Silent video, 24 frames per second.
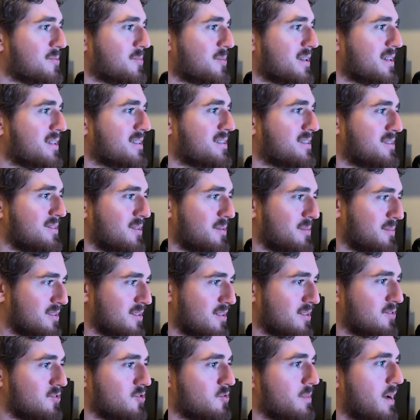weeds, so I'll
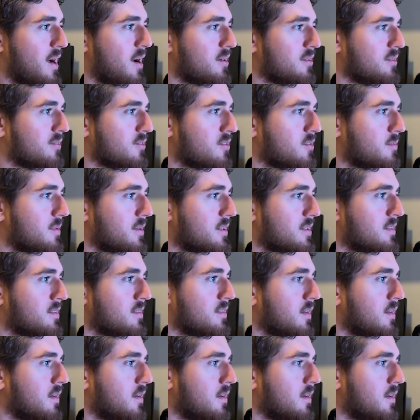zoom out a little bit.